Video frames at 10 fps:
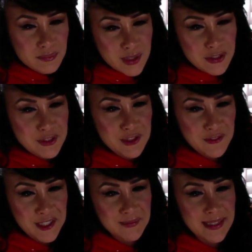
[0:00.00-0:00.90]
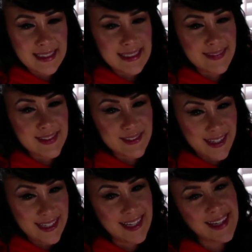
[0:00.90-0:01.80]
but it was funny because it was
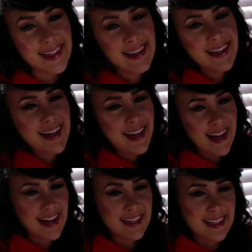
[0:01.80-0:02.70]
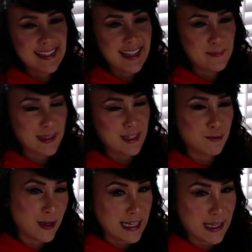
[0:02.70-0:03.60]
raining and it, they played
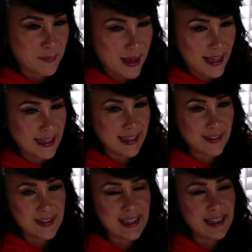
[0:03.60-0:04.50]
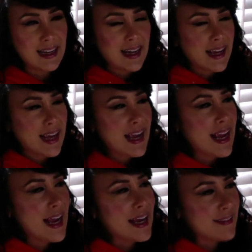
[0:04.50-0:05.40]
Raining Men and everything.
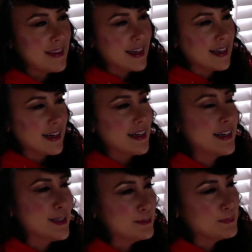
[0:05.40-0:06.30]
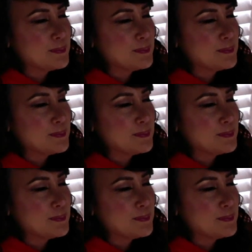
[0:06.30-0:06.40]
And then um